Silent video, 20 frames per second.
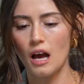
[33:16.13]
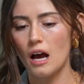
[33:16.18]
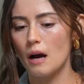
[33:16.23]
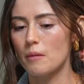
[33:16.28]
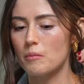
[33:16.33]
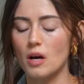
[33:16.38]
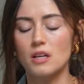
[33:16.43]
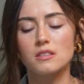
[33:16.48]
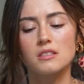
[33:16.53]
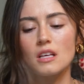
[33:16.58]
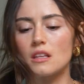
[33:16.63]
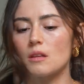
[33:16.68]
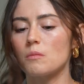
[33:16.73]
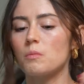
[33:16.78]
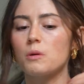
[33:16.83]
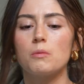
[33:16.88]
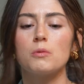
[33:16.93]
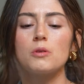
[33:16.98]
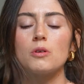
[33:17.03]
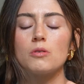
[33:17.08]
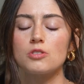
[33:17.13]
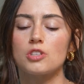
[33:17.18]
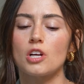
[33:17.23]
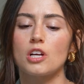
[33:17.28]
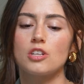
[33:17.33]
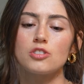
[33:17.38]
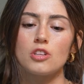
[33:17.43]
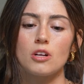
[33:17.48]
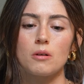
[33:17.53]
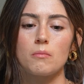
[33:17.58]
I'm not saying that people don't
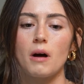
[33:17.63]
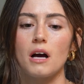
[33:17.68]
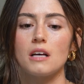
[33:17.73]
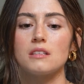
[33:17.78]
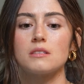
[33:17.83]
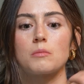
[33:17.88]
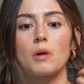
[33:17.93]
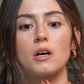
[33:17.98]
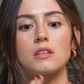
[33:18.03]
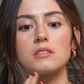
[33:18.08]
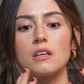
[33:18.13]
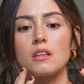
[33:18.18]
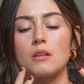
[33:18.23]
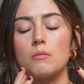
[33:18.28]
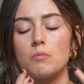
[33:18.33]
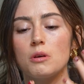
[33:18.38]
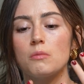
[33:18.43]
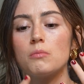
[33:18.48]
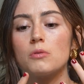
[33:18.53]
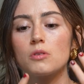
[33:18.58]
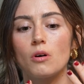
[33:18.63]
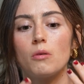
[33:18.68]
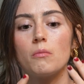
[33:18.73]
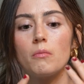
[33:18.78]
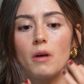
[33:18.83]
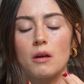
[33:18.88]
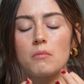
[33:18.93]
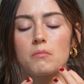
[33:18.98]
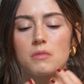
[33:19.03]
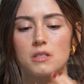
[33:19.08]
change their minds. I'm not saying that people don't
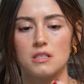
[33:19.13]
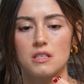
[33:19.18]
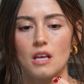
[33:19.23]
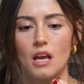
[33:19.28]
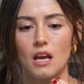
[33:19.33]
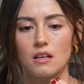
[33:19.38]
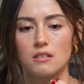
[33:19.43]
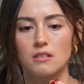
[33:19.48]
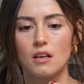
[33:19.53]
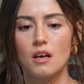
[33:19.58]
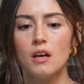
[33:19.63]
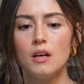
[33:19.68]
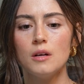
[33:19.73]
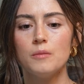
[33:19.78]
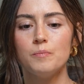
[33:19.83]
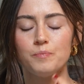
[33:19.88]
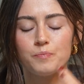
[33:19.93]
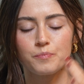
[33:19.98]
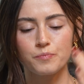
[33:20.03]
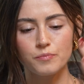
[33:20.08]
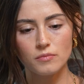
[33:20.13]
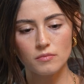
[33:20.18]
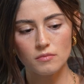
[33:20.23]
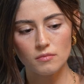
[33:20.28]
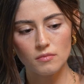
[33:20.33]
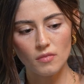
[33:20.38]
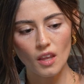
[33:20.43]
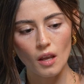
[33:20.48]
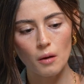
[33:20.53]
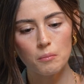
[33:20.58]
make mistakes.
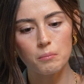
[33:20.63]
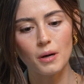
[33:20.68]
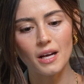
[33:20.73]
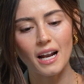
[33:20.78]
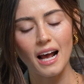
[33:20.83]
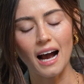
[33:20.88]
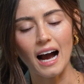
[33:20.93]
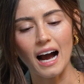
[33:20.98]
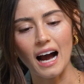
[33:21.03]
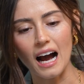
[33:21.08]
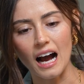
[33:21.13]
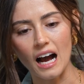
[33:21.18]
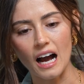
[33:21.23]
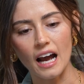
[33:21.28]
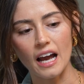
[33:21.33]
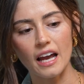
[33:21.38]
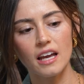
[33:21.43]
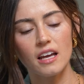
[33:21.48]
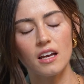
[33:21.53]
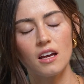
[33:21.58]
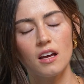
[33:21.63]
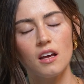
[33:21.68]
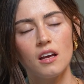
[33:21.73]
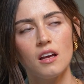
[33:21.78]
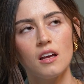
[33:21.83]
But I